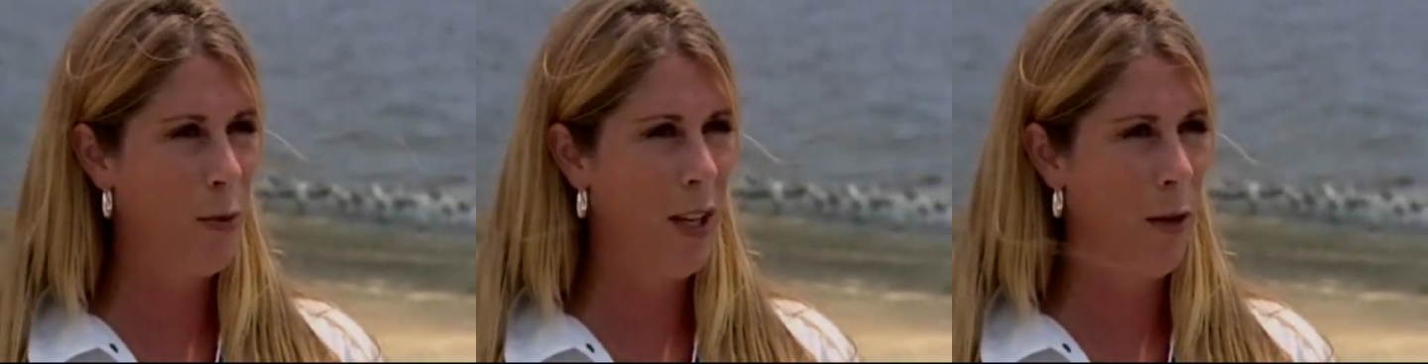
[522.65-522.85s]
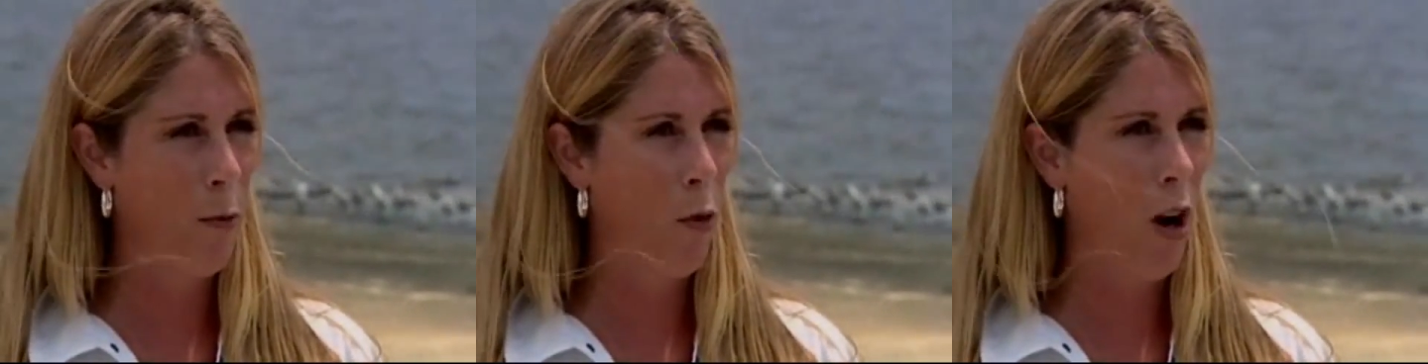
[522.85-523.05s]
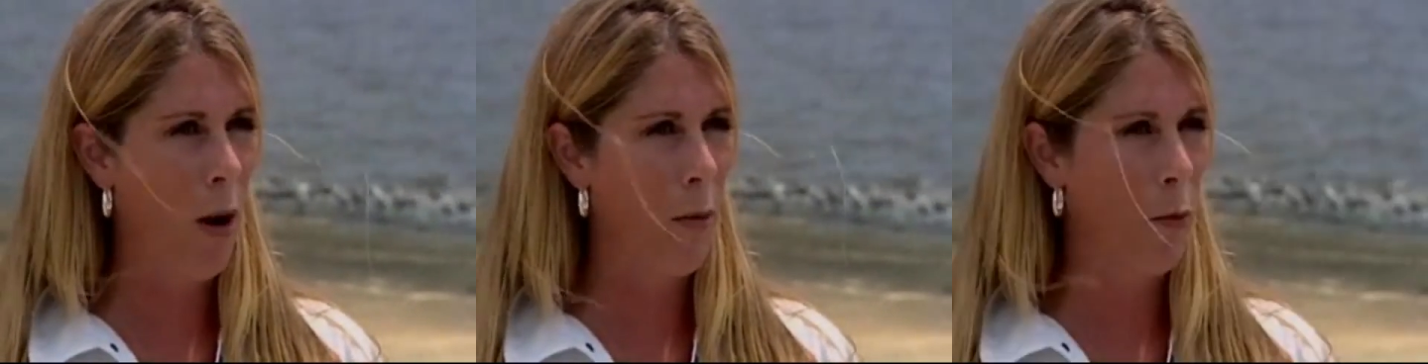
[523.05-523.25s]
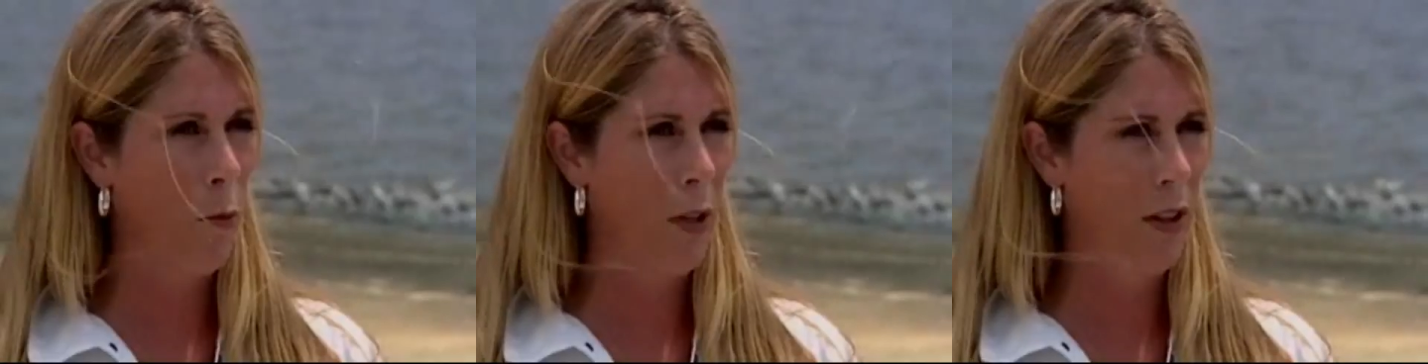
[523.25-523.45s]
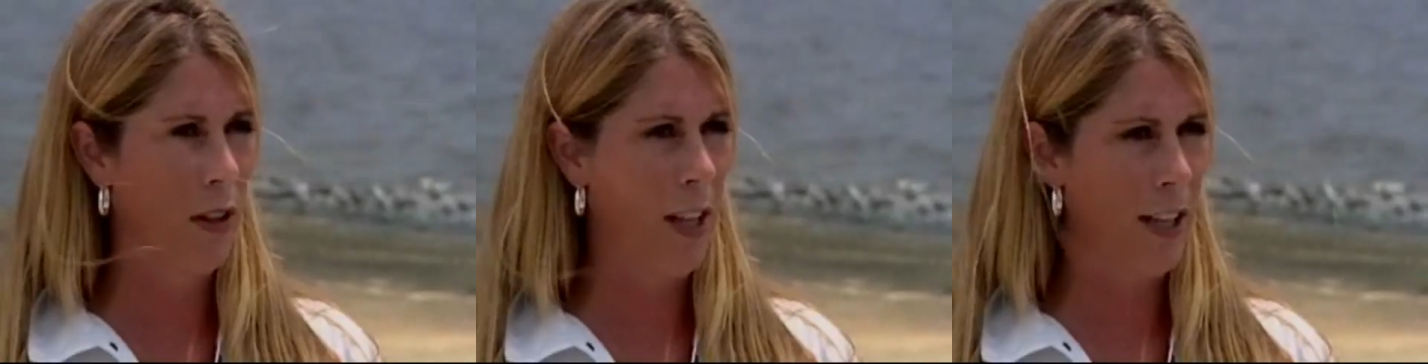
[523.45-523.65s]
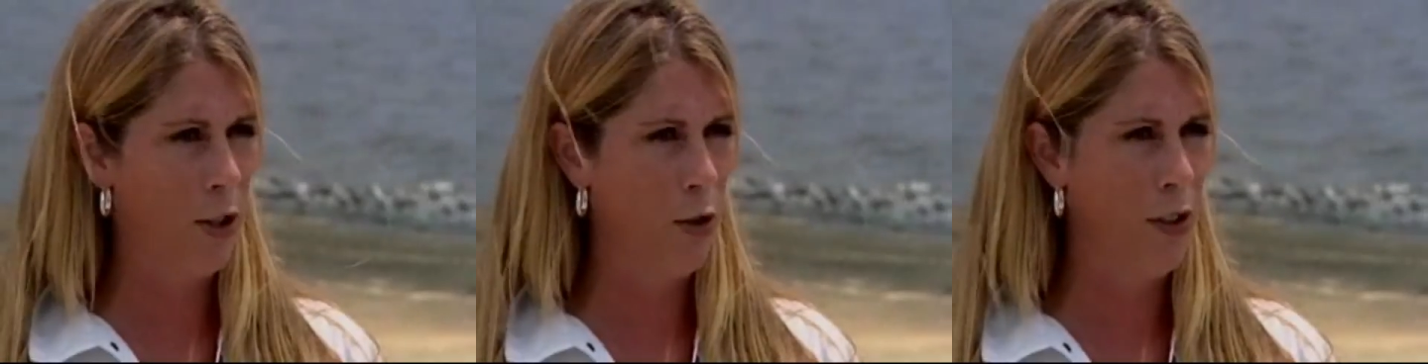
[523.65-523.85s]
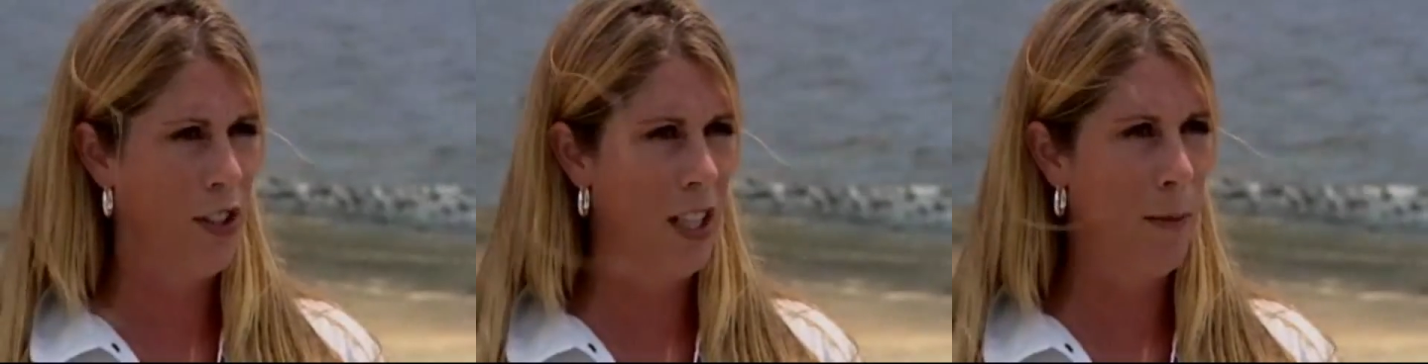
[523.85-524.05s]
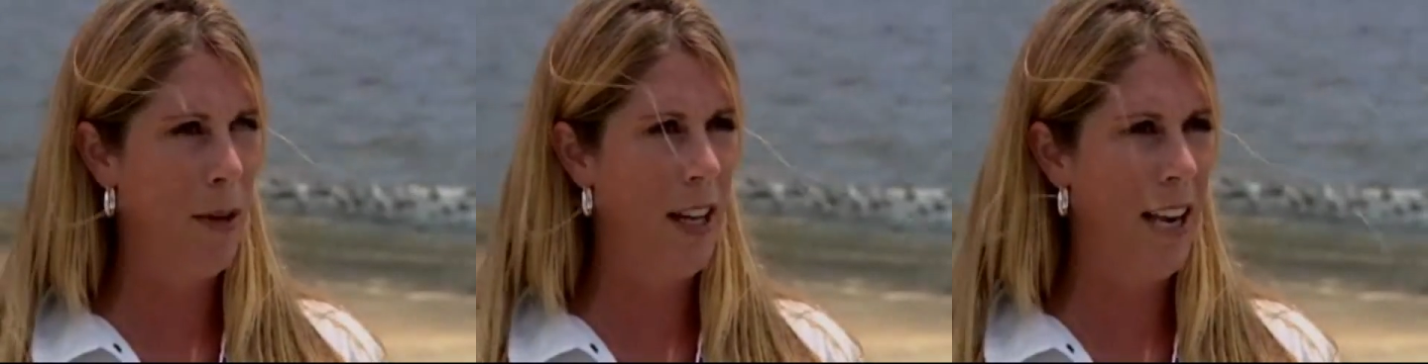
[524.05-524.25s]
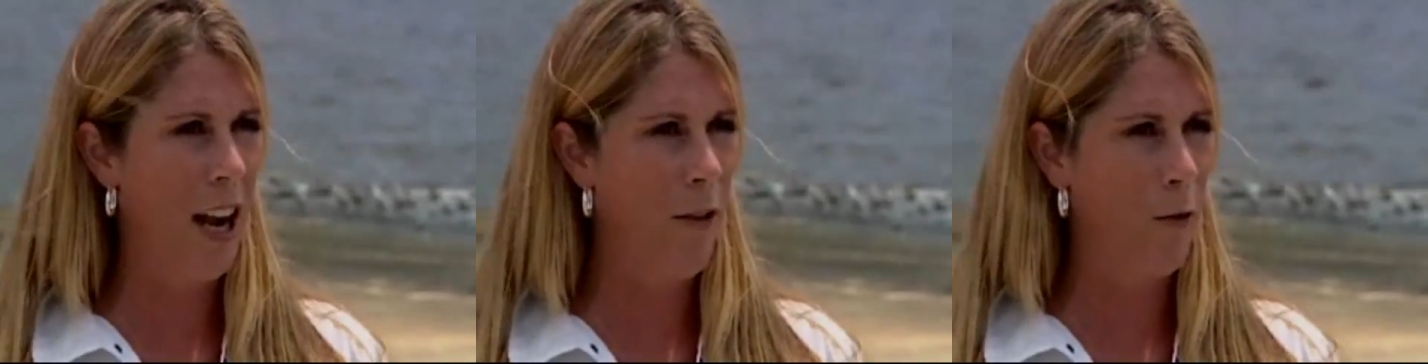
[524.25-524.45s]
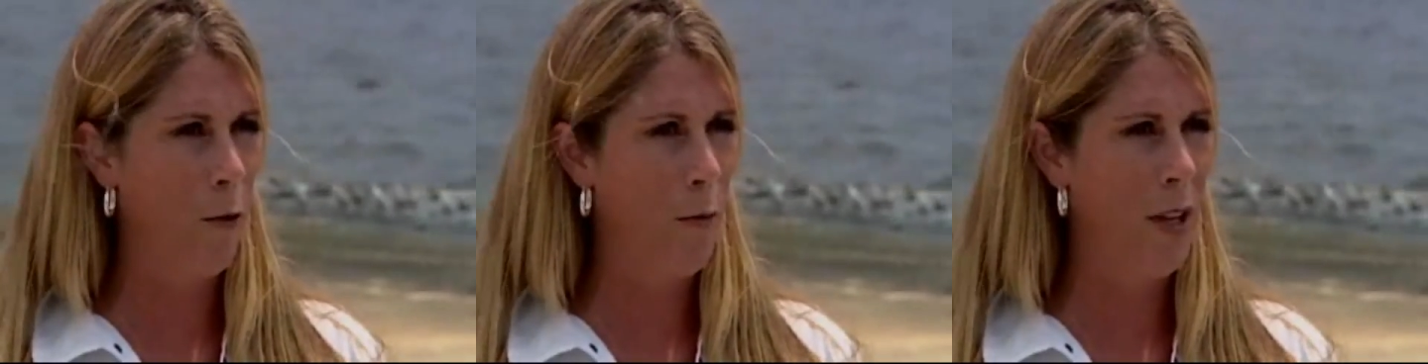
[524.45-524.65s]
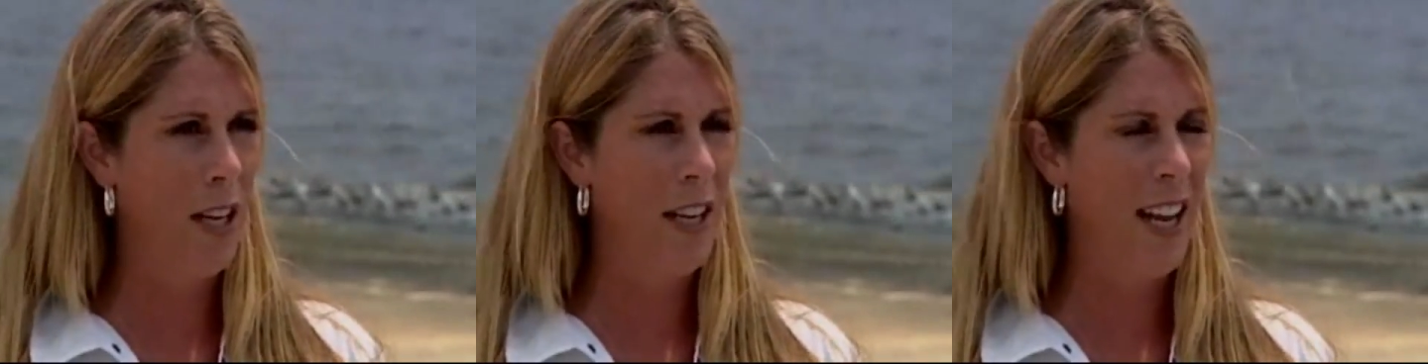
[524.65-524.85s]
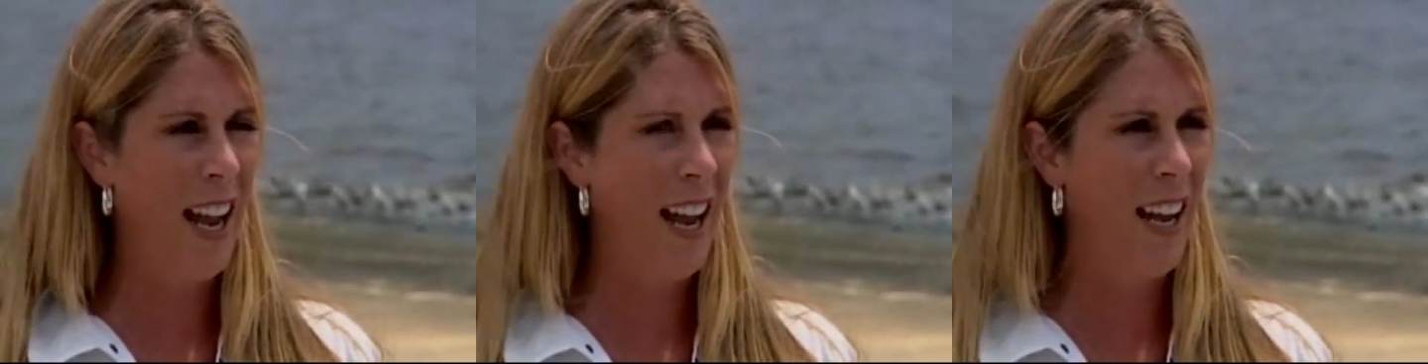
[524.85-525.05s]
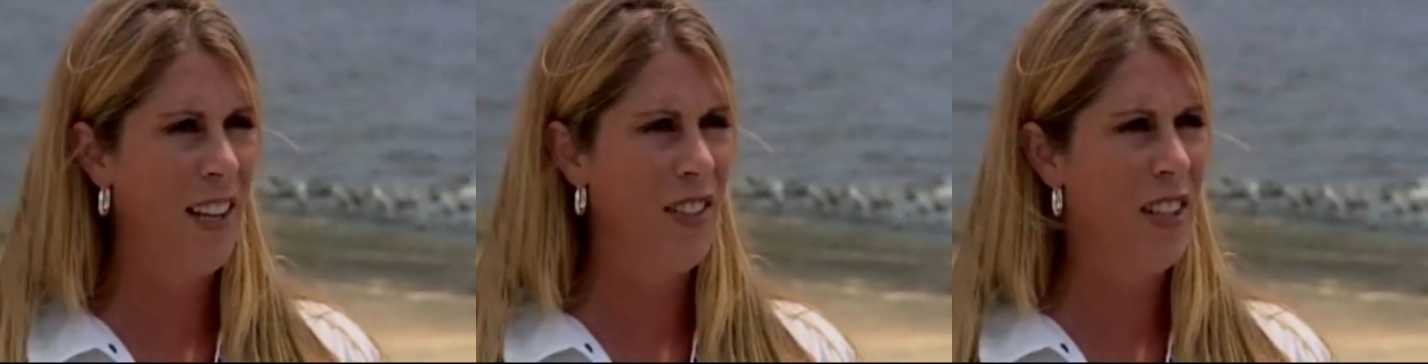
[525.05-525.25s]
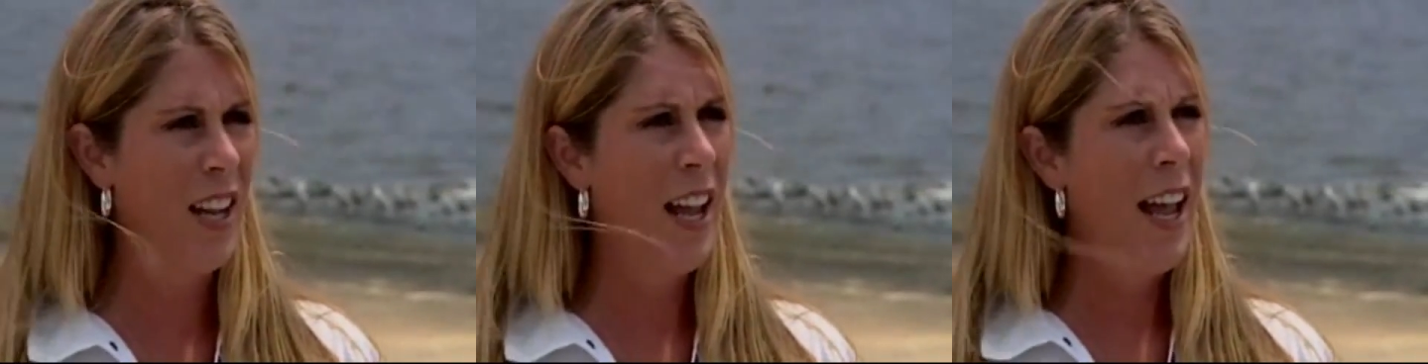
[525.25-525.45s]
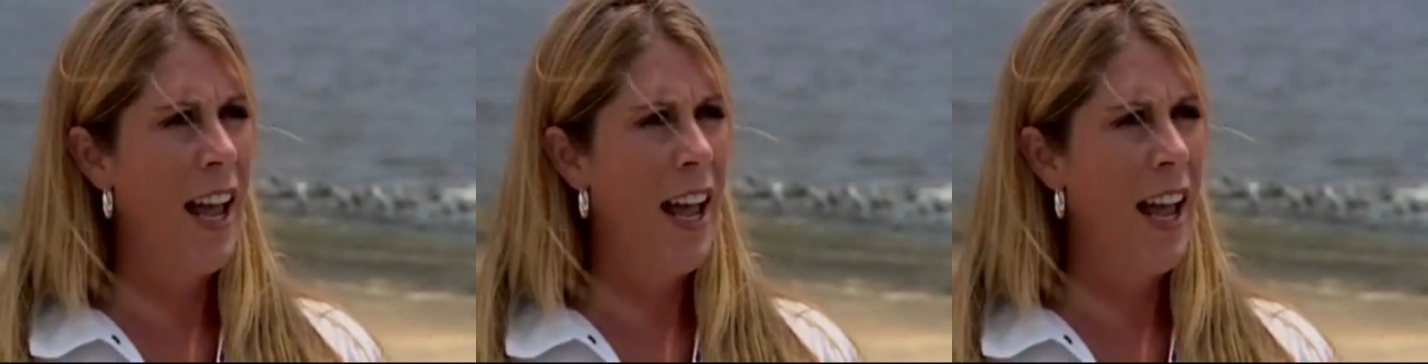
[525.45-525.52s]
We had a problem with electricity being out for many days,